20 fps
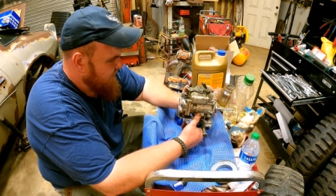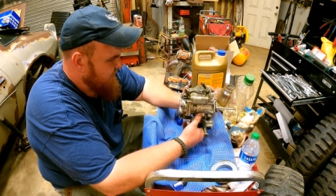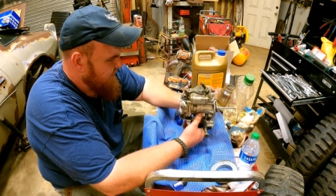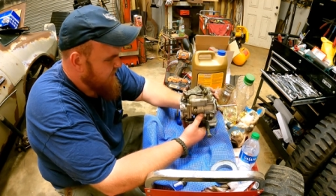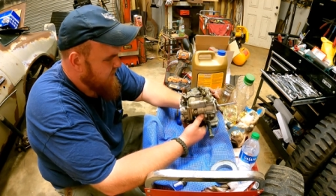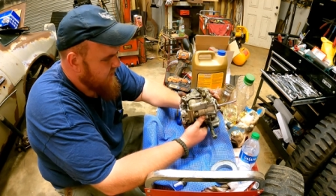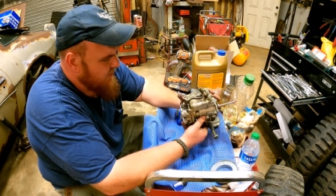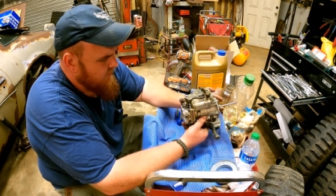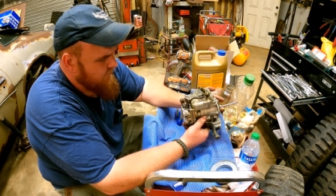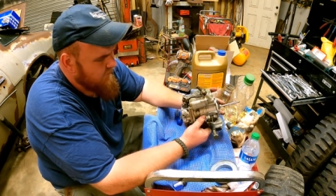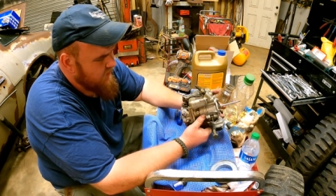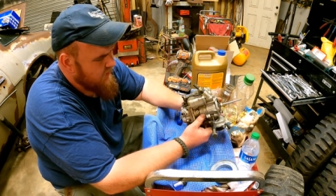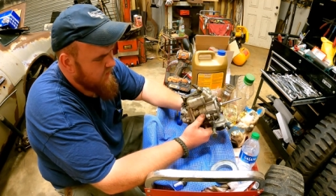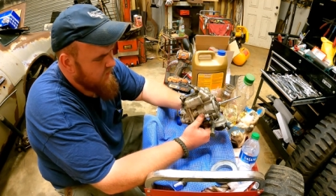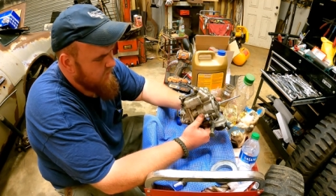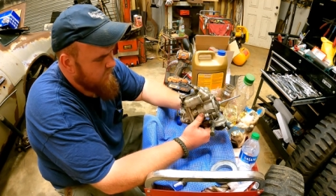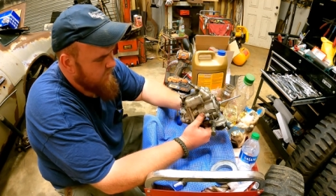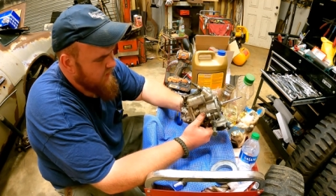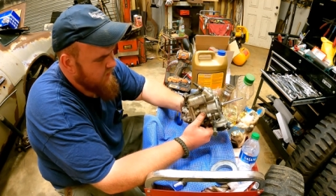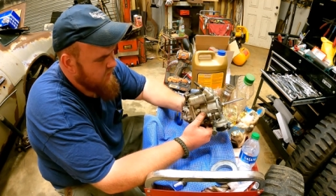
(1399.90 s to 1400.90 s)
this it, was,
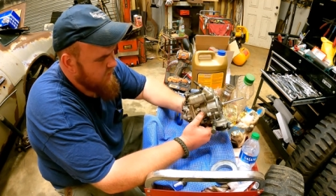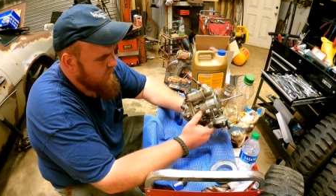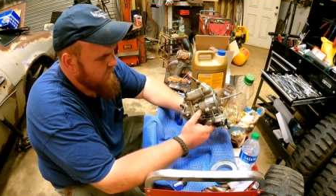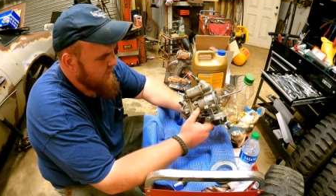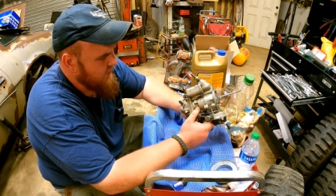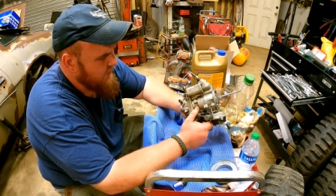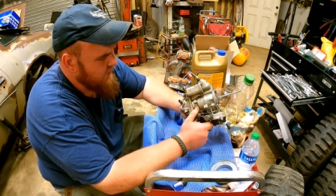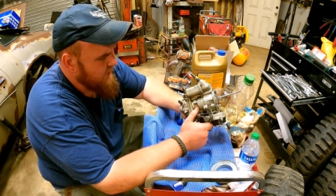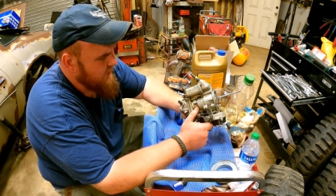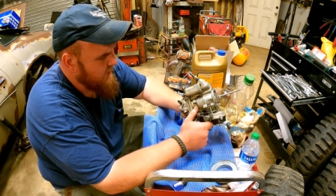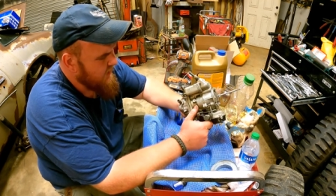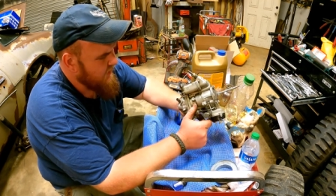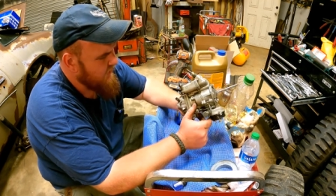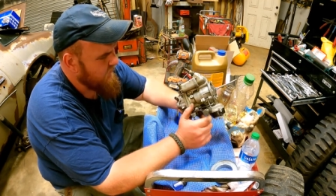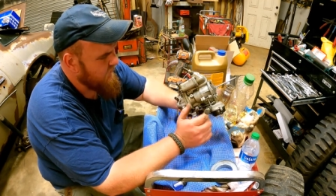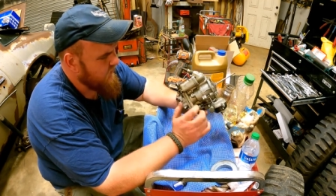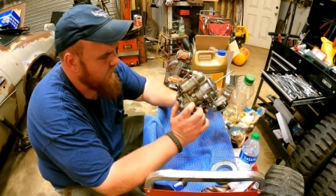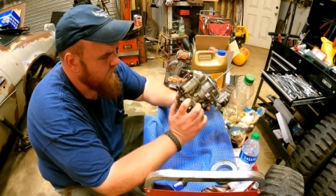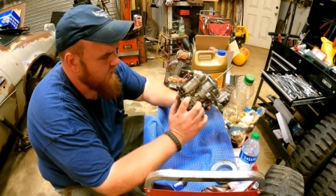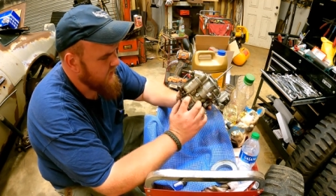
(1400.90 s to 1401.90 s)
appeared to be leaking
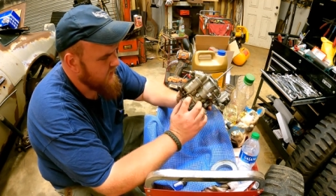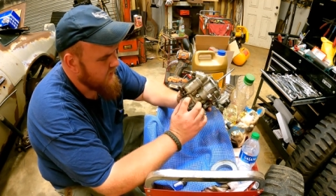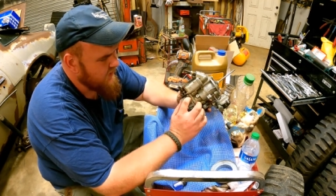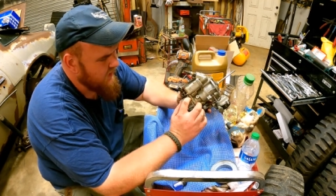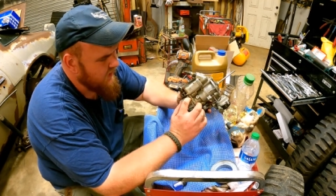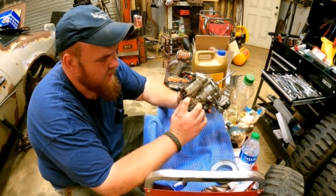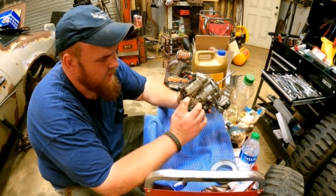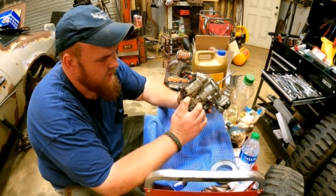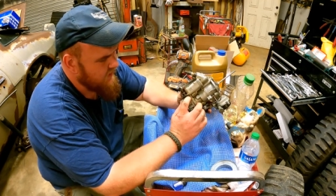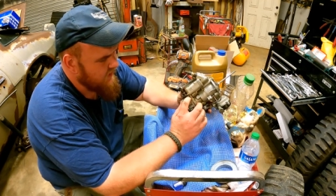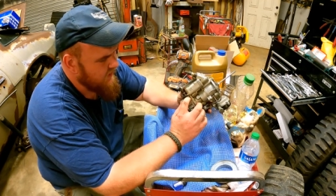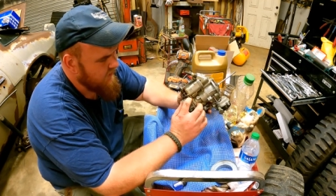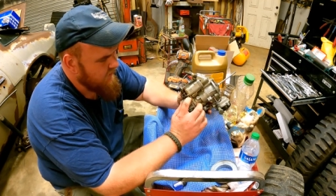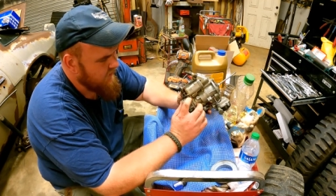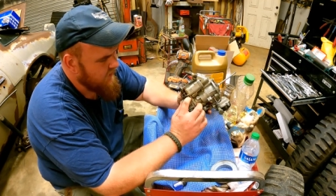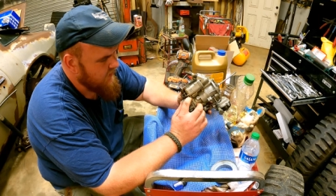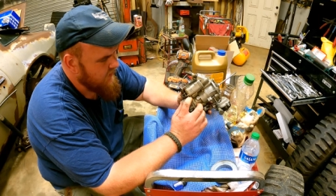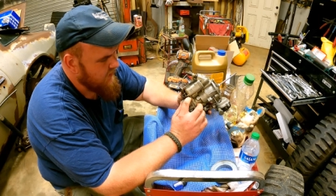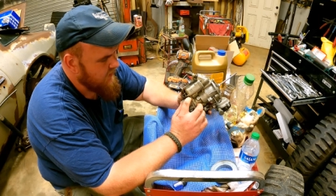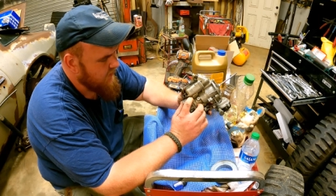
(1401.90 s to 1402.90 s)
from this gasket
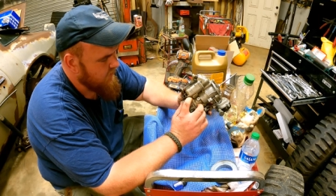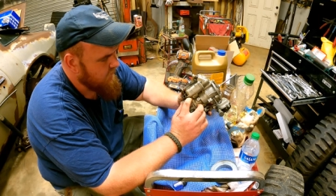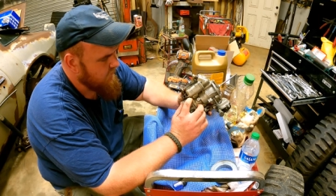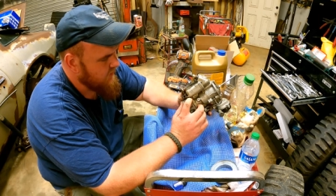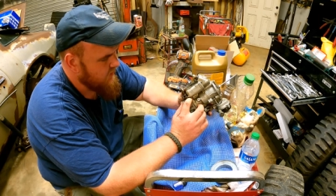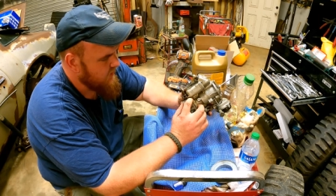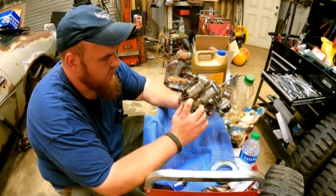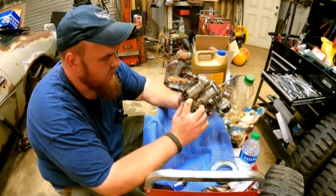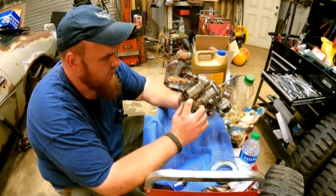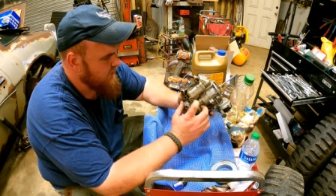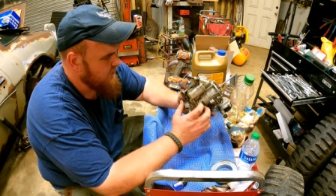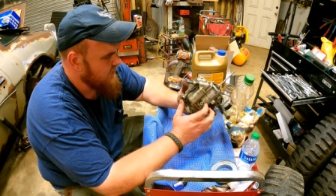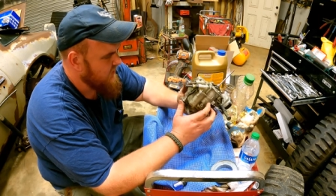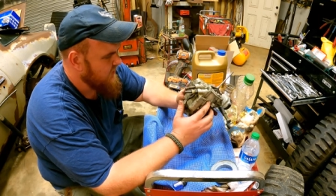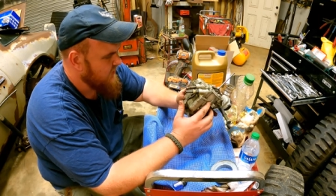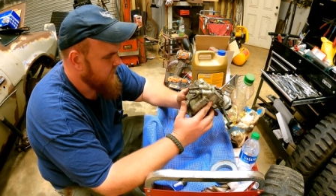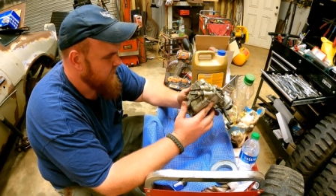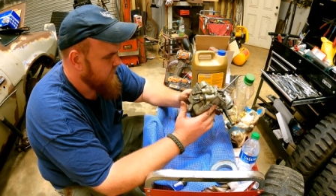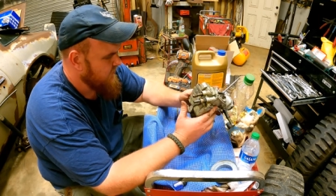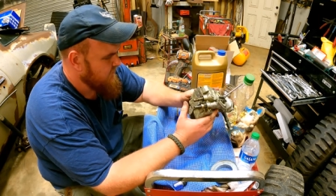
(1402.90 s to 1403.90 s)
right here, which is